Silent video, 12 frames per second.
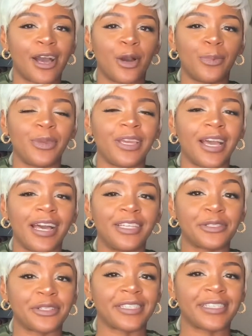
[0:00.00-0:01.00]
I hope you
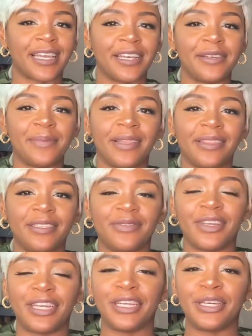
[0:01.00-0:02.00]
guys are excited about this
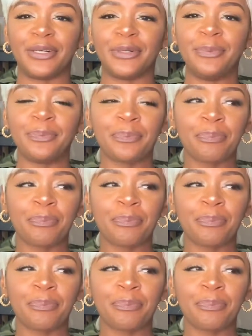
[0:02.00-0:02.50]
video.